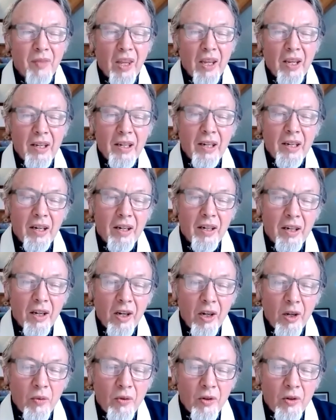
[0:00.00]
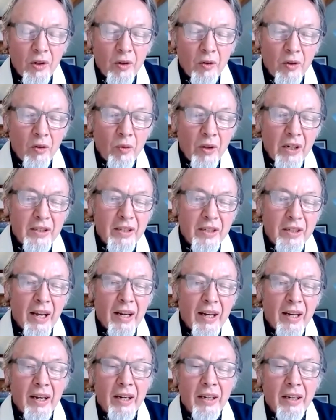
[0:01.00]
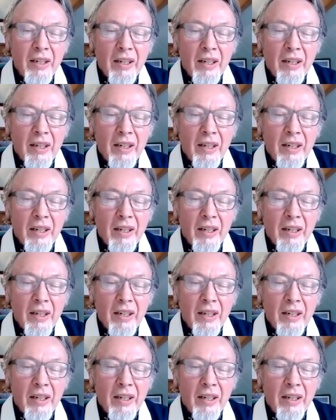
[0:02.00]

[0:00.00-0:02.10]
And I hope through the retelling